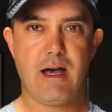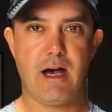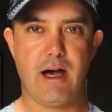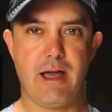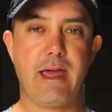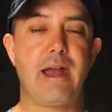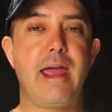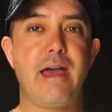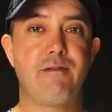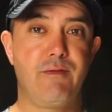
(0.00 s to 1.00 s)
uh, and I
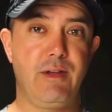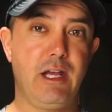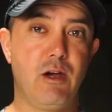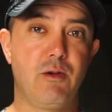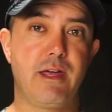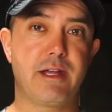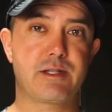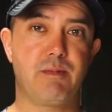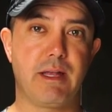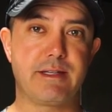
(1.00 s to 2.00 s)
have a video that
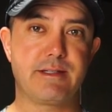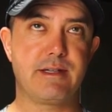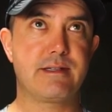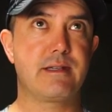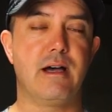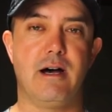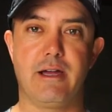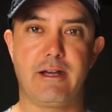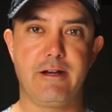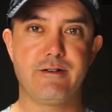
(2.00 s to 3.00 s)
explains this,
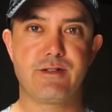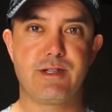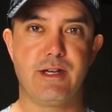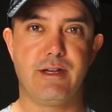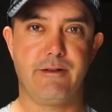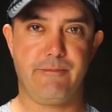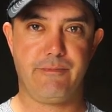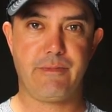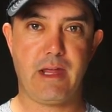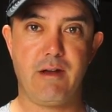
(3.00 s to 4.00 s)
uh, here's the
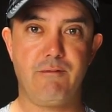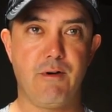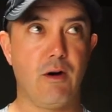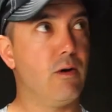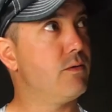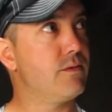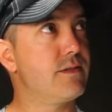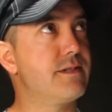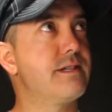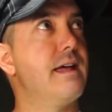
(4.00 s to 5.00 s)
info
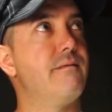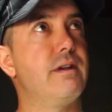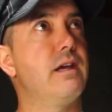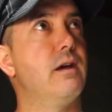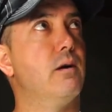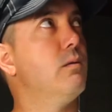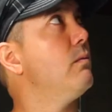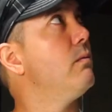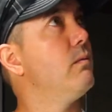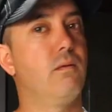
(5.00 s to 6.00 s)
to see that
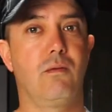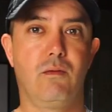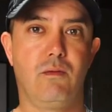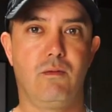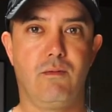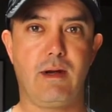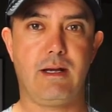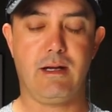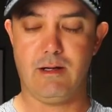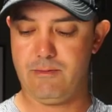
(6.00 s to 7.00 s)
video right
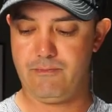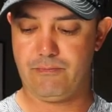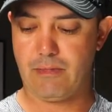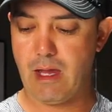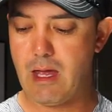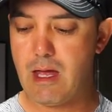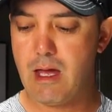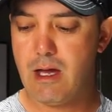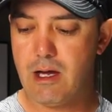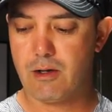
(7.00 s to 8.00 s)
here.
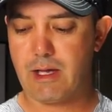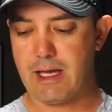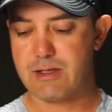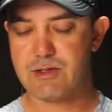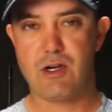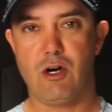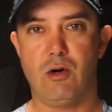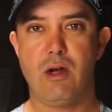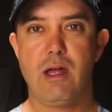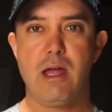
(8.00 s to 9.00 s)
Okay,
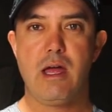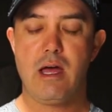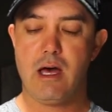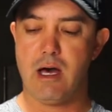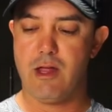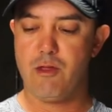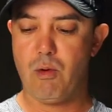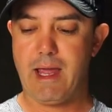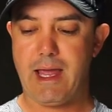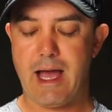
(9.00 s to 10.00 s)
so uh, the
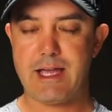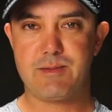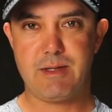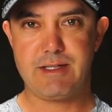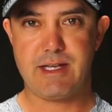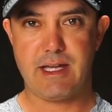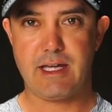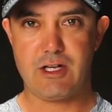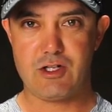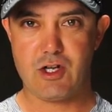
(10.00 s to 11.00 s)
way high-speed
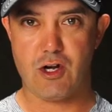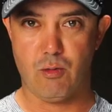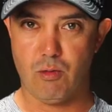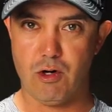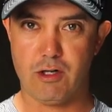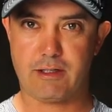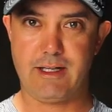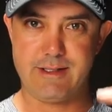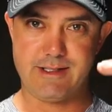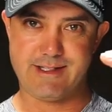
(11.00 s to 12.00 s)
sync and a shutter work
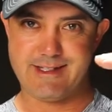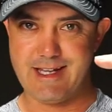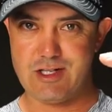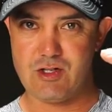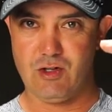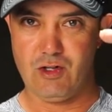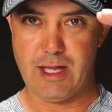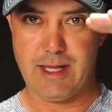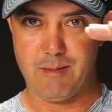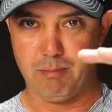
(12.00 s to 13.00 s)
is it's digital
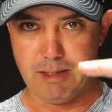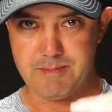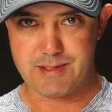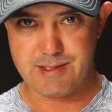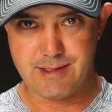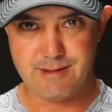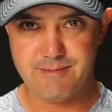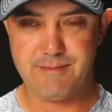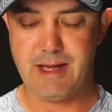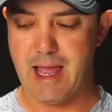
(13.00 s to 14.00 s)
and it blips
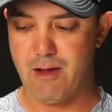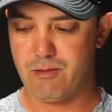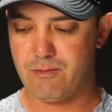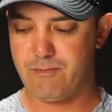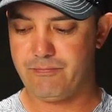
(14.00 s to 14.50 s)
down.